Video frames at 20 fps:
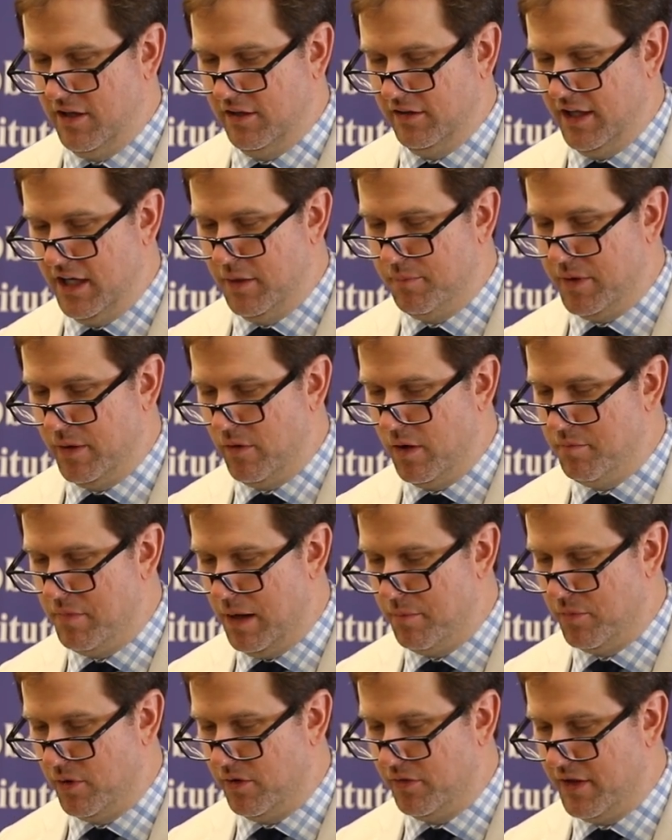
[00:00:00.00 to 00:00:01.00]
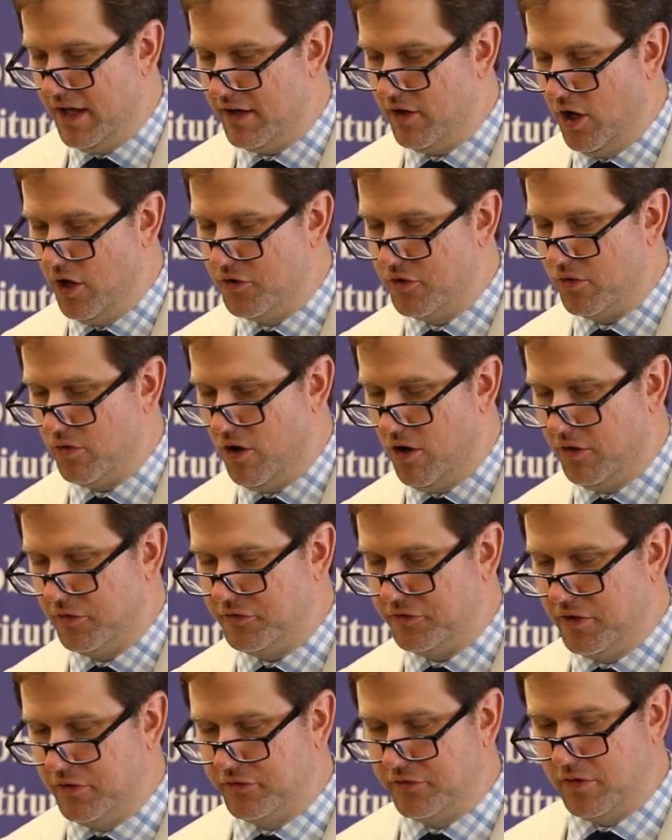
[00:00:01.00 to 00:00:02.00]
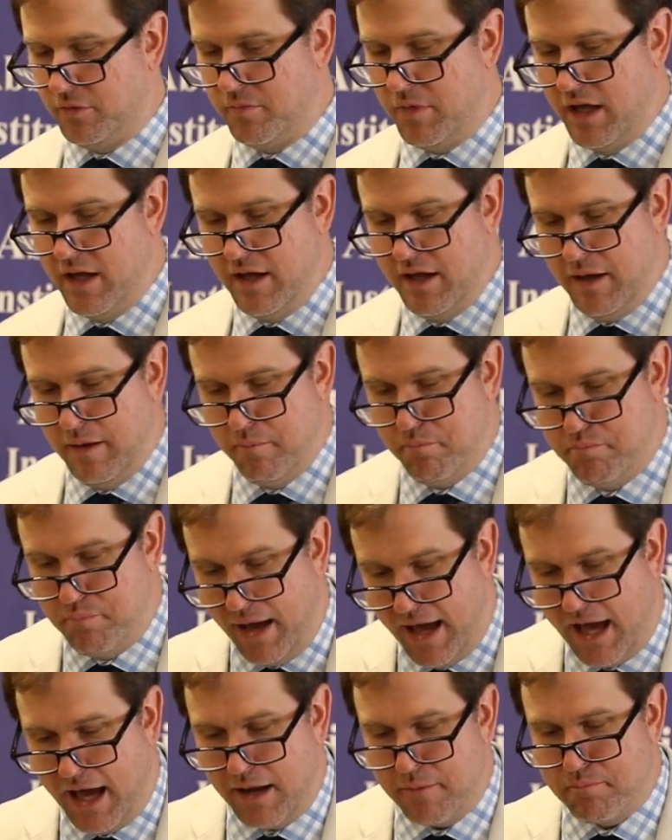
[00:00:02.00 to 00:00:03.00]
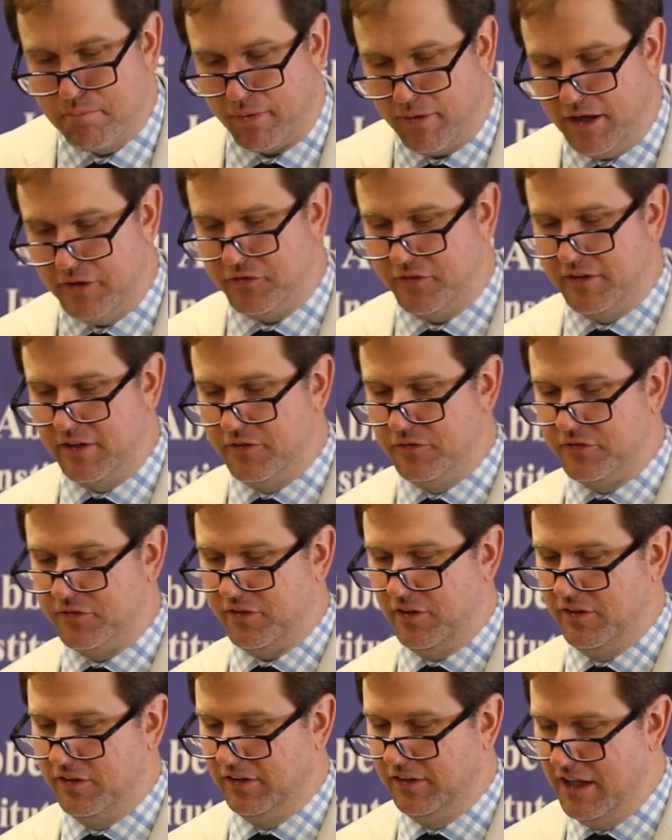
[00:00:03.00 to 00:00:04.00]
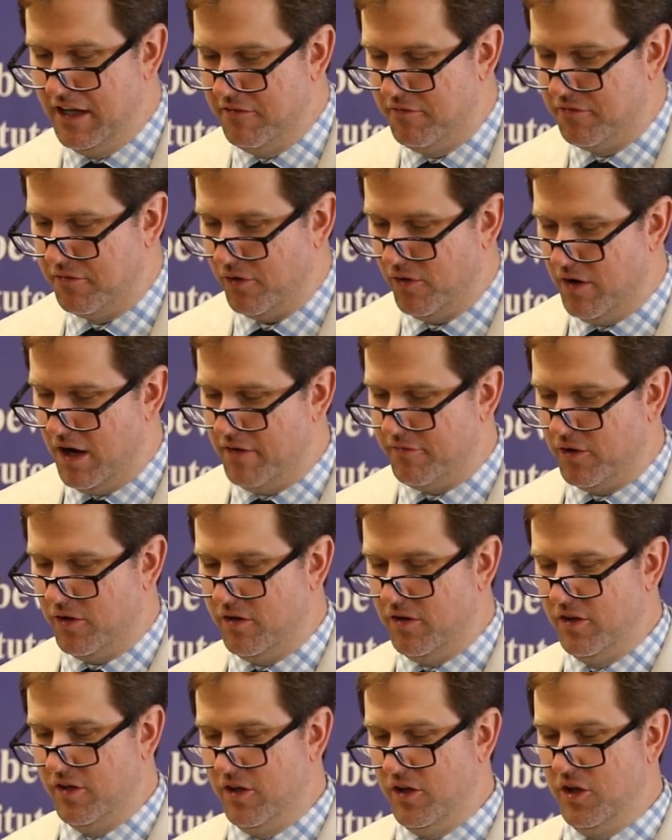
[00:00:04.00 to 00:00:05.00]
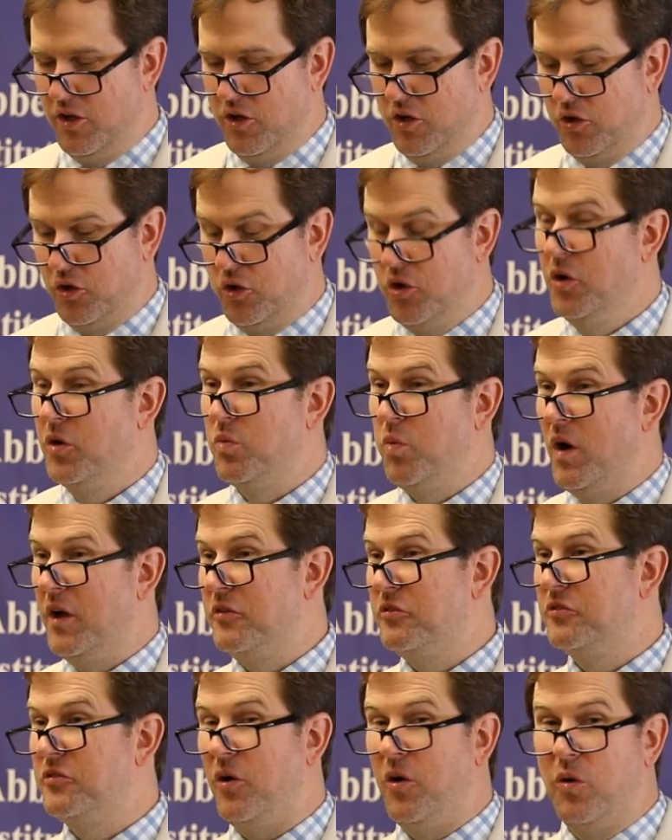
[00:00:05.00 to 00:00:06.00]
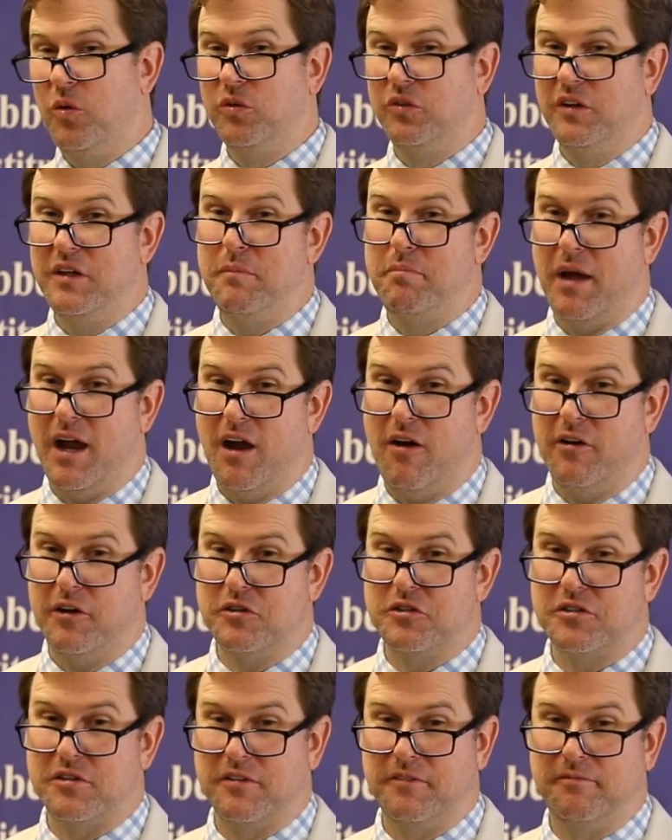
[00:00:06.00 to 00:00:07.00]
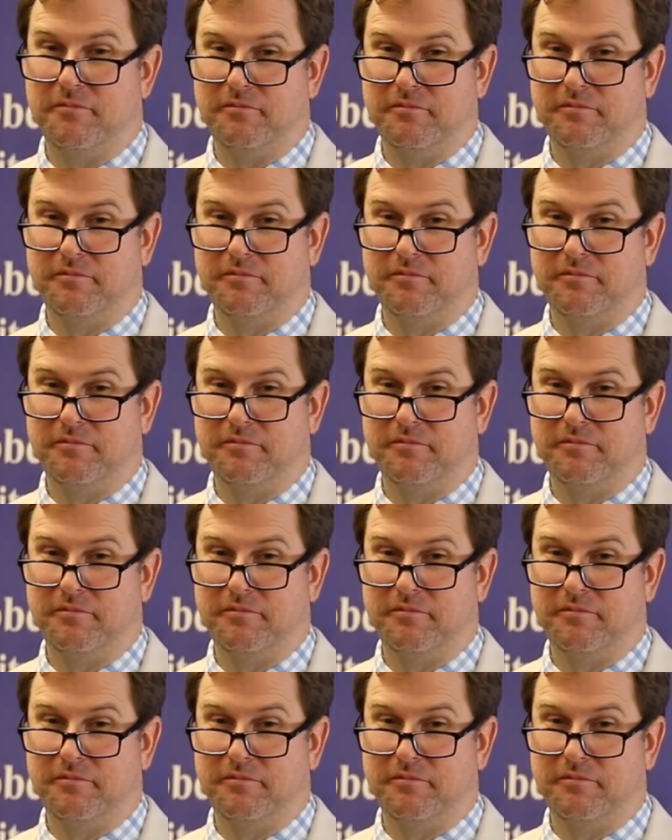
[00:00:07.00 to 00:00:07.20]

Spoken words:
Let it be remembered that under our system, bad precedents live forever, good ones only perish.